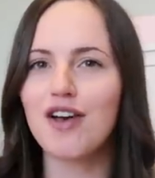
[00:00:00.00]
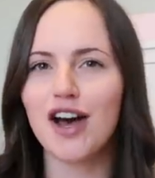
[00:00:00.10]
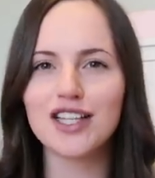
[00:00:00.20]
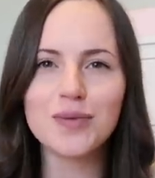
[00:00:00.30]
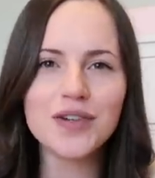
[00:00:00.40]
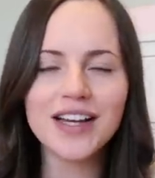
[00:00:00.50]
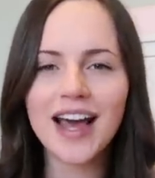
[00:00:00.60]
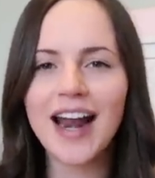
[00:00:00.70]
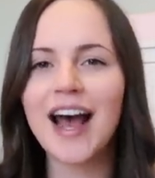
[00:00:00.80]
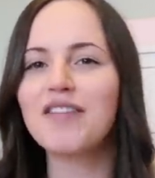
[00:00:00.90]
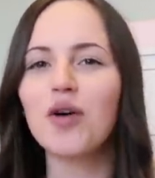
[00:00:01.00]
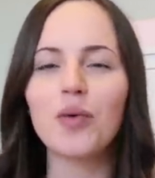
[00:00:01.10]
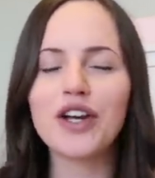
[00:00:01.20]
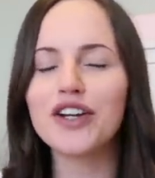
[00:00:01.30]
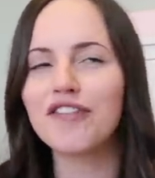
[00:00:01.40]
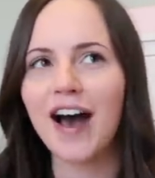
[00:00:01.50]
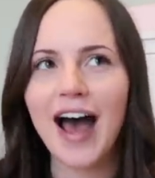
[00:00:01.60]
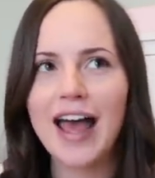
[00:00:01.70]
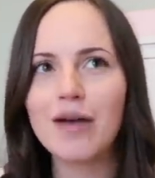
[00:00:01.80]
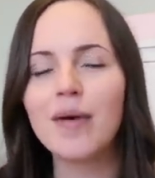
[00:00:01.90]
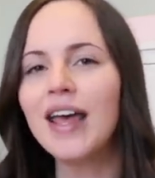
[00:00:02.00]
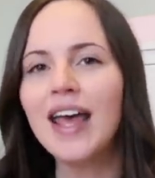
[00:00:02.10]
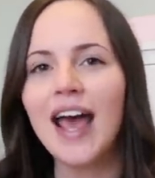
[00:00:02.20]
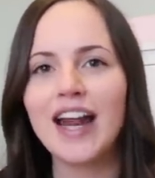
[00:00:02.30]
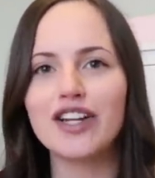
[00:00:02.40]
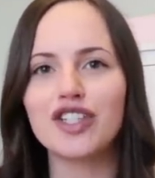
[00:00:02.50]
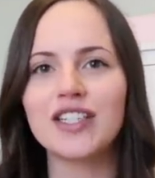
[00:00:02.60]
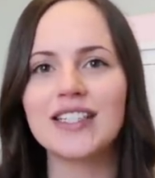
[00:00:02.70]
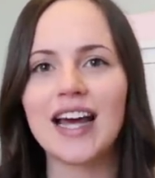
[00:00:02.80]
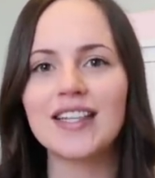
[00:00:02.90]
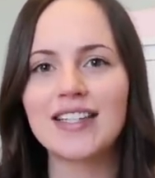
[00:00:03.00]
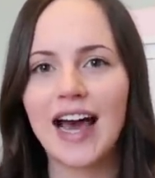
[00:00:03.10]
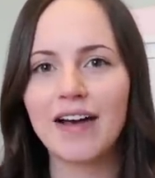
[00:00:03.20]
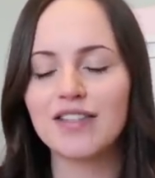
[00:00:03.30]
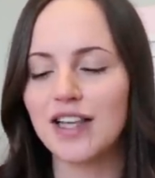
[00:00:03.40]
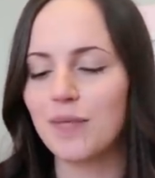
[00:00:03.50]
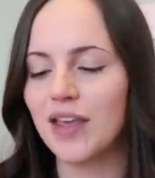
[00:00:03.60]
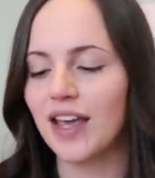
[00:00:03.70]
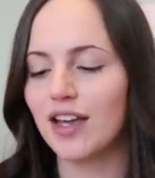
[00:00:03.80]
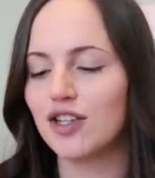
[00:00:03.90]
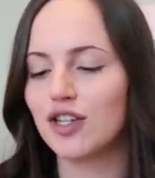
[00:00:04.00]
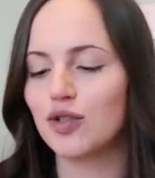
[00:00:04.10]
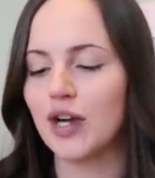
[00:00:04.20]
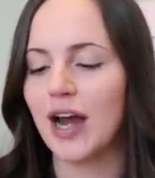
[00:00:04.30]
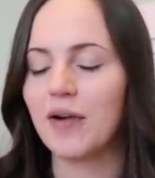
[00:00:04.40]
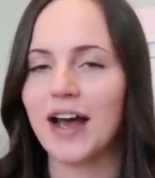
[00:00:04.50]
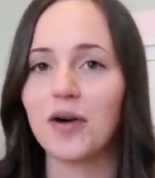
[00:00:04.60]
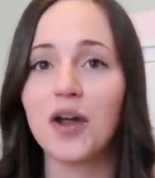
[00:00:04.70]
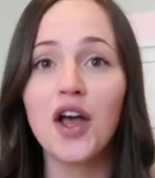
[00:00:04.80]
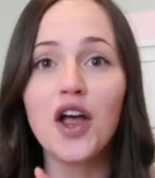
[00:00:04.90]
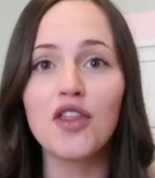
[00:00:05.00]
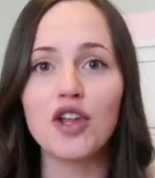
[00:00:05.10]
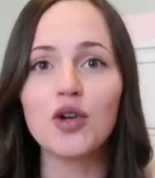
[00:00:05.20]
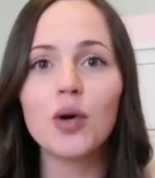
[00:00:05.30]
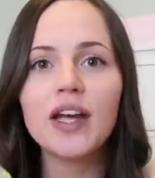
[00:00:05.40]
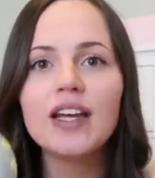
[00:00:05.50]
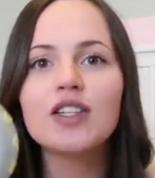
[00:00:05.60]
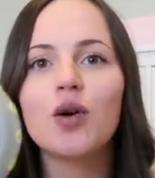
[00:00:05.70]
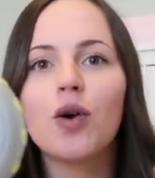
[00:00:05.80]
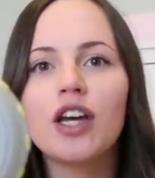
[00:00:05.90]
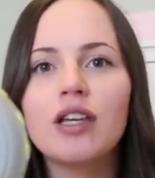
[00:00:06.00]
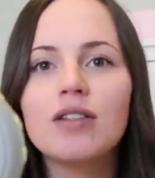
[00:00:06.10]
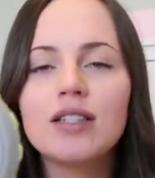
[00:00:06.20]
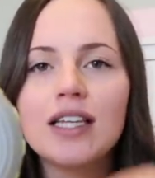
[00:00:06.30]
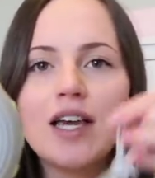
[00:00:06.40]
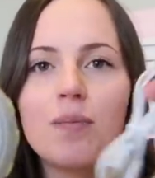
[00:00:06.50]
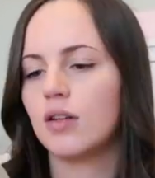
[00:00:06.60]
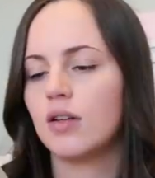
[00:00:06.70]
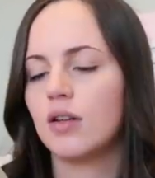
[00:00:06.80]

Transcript: the hospital can kind of have a weird vibe, and it's just nice to have something to drown out the noise while you sleep.